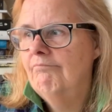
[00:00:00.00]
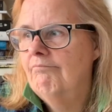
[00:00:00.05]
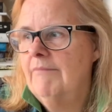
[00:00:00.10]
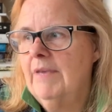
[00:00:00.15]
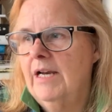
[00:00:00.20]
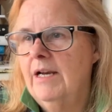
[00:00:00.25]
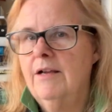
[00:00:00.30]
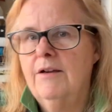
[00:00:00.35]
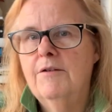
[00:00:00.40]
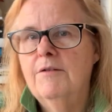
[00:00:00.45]

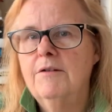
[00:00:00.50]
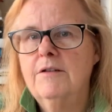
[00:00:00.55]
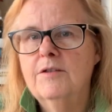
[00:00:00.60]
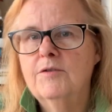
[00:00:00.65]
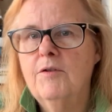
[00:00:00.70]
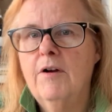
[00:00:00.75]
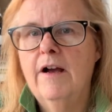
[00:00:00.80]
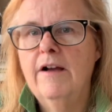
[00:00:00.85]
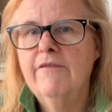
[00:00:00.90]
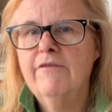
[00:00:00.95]
that I couldn't
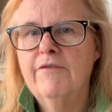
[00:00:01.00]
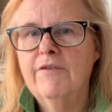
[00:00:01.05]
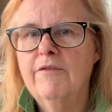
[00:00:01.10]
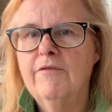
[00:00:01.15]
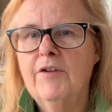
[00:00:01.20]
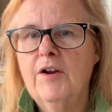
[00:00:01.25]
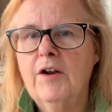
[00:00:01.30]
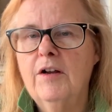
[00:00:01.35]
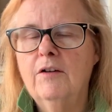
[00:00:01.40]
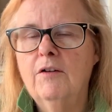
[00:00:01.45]
drive for
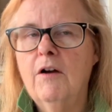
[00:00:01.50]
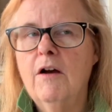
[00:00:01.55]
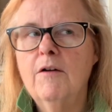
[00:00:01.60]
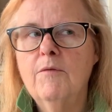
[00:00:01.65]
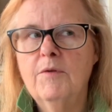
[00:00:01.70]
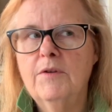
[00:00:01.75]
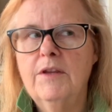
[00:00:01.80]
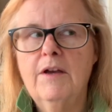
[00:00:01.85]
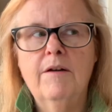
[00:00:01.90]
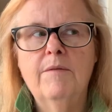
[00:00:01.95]
very
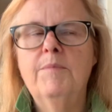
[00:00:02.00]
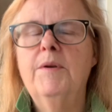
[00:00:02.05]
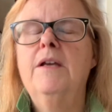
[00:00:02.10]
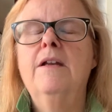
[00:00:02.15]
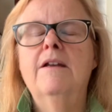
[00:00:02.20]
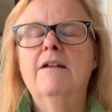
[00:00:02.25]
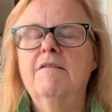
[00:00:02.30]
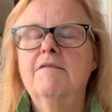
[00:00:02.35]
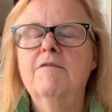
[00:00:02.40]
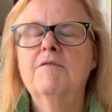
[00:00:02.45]
long without
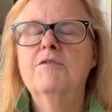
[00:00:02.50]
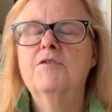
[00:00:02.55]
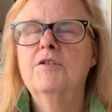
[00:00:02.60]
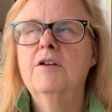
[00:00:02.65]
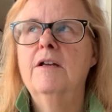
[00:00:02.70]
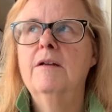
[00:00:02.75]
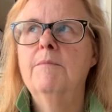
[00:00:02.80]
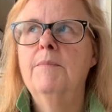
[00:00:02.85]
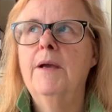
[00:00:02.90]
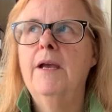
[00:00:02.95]
being in
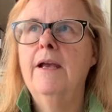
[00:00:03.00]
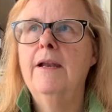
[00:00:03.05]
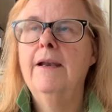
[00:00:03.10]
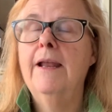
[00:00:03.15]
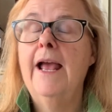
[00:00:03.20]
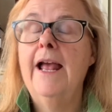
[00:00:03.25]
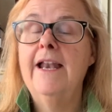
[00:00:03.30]
excruciating pain.